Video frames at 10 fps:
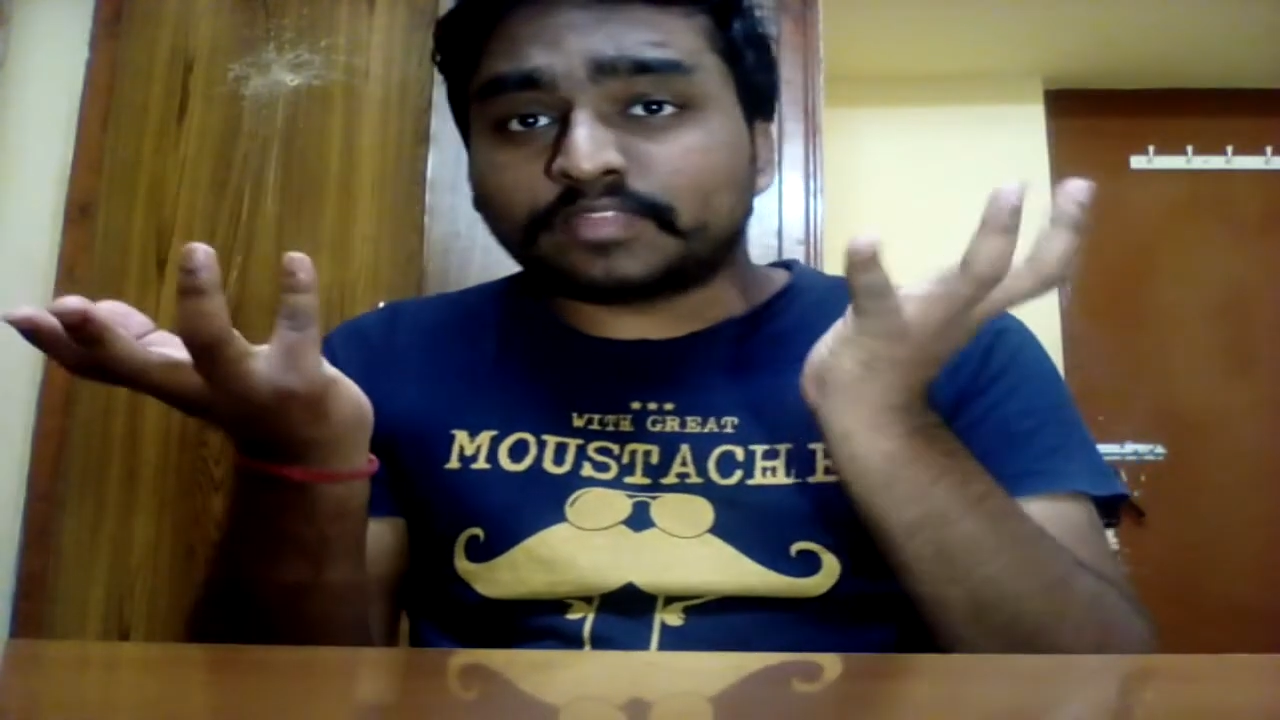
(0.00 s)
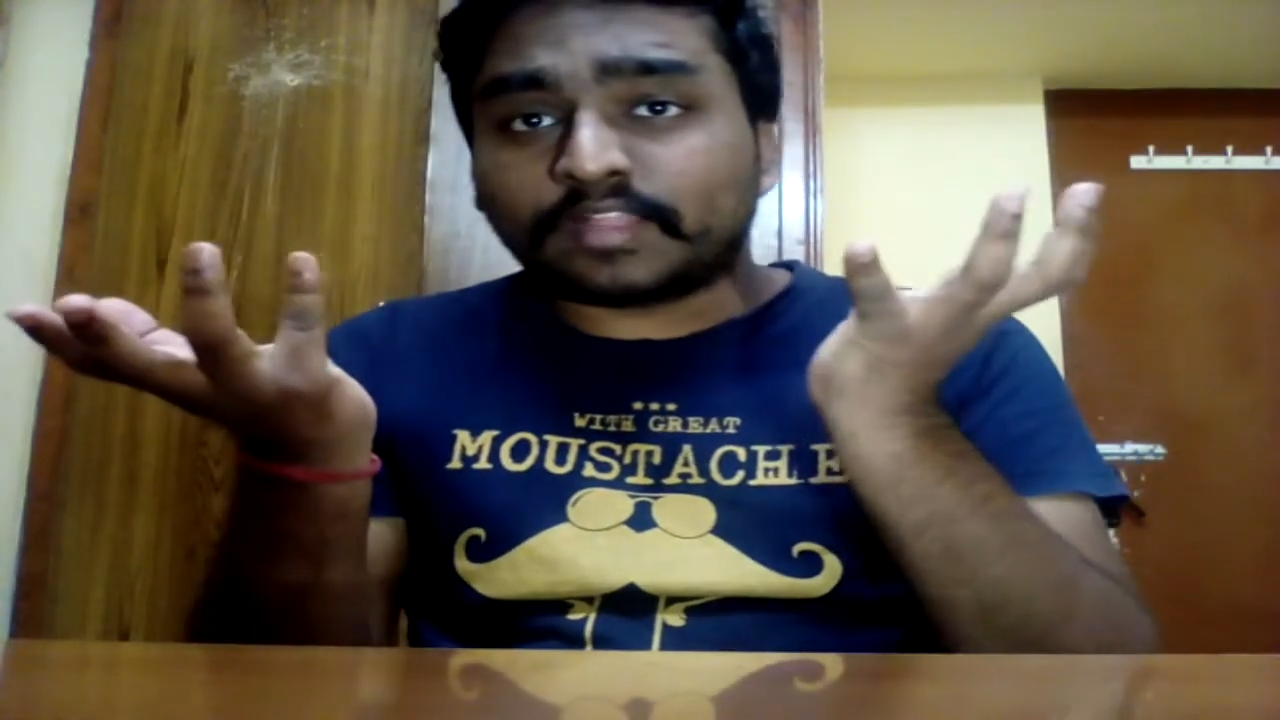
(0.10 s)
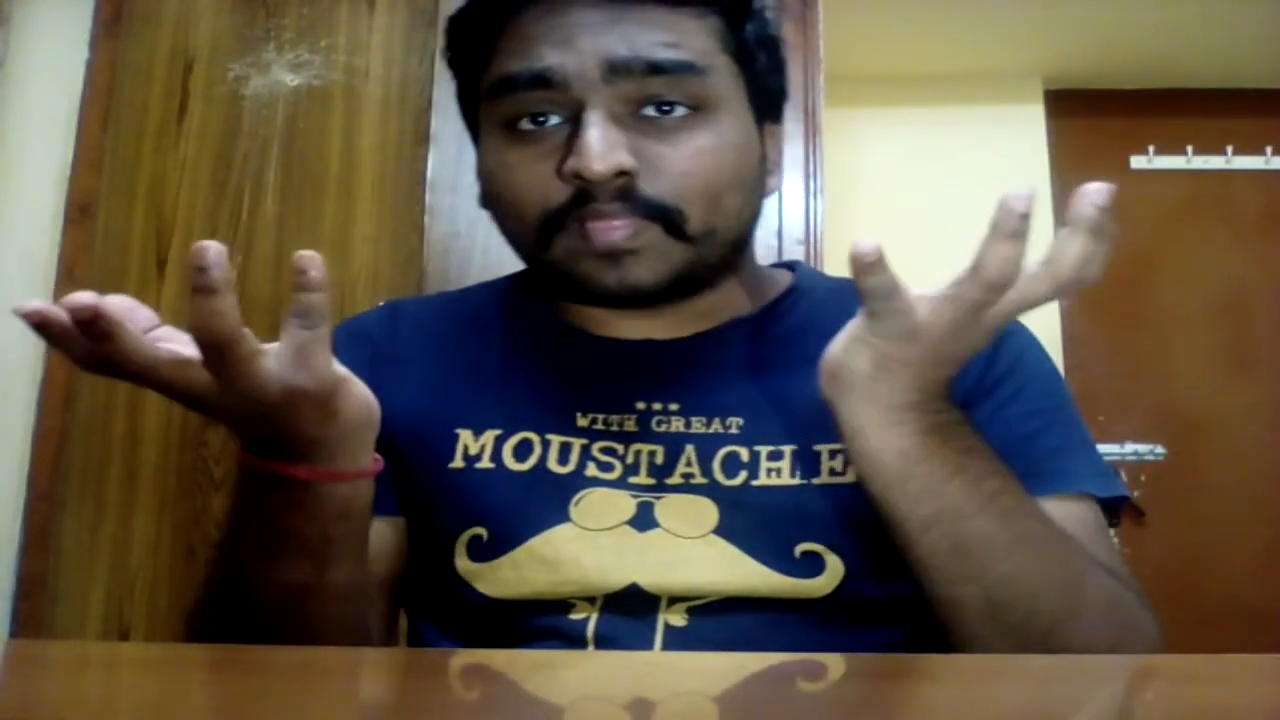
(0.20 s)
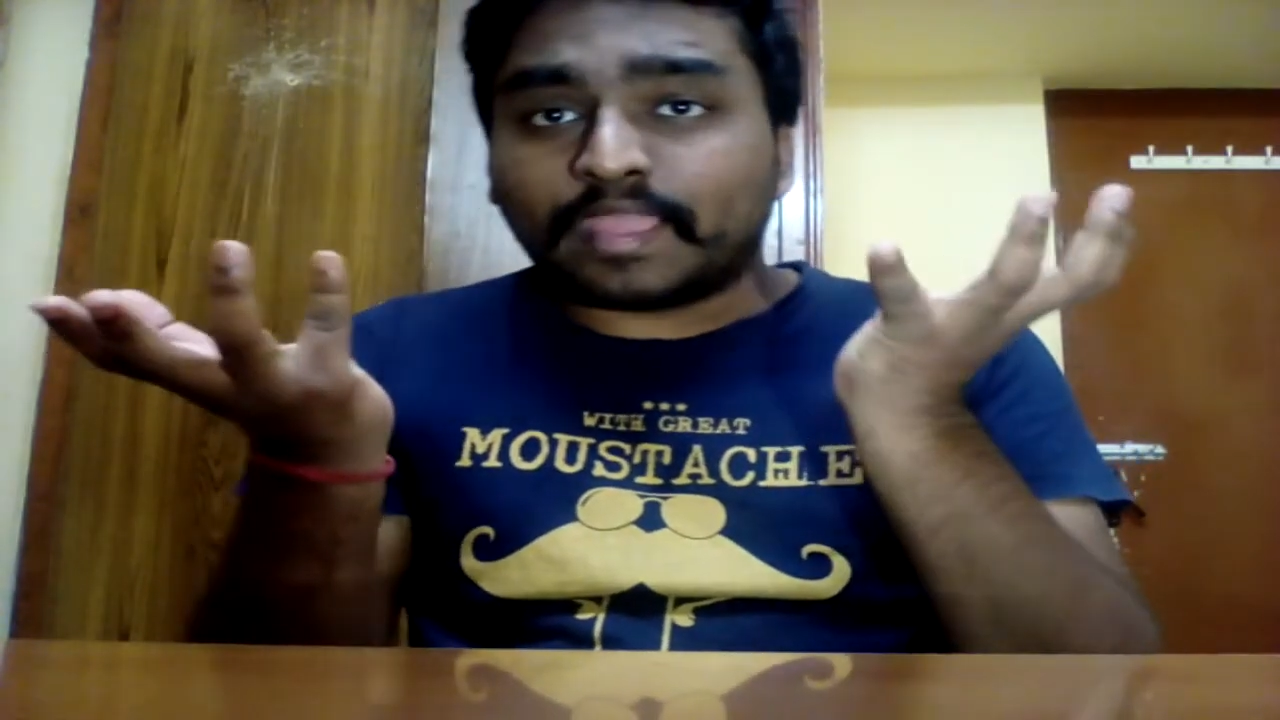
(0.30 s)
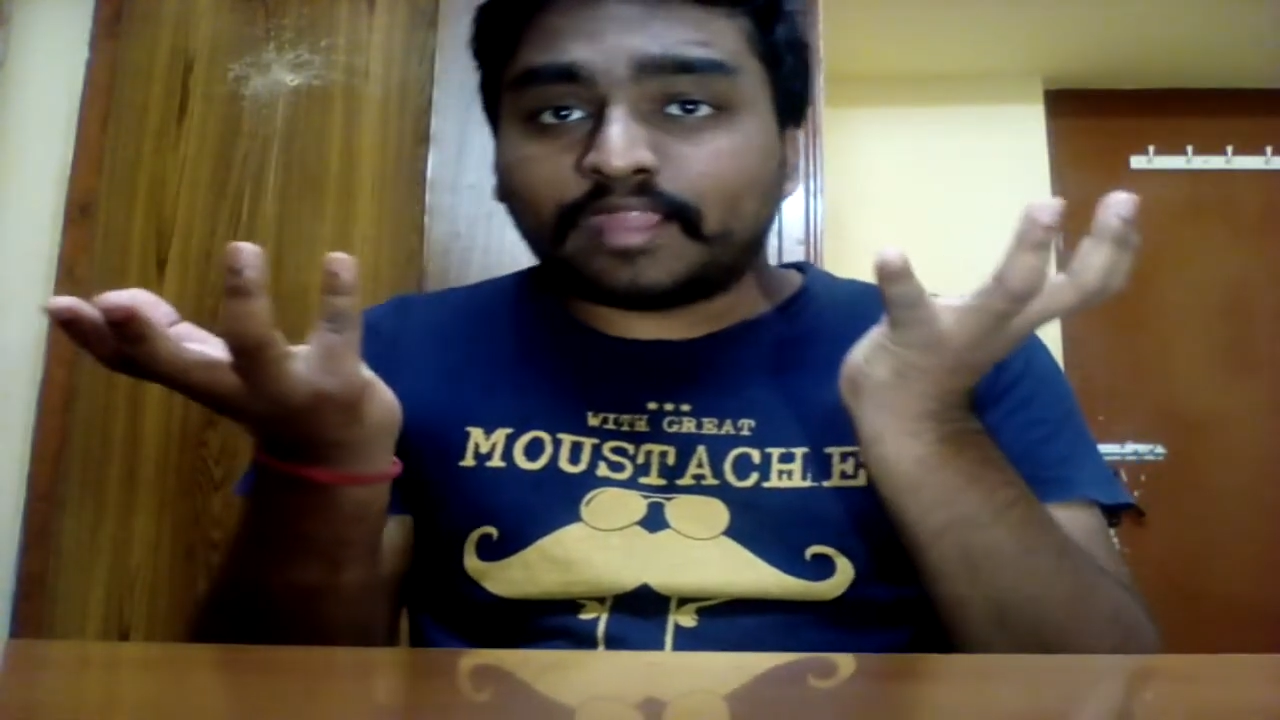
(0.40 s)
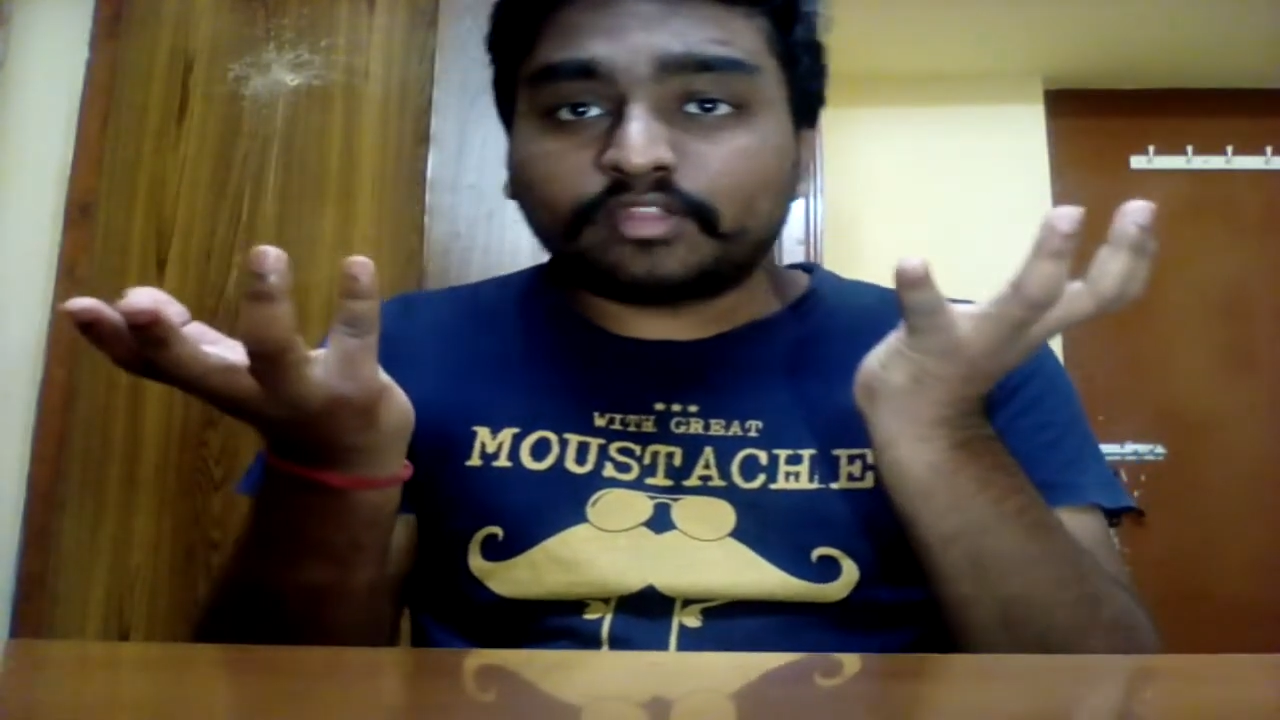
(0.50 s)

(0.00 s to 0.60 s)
that are there in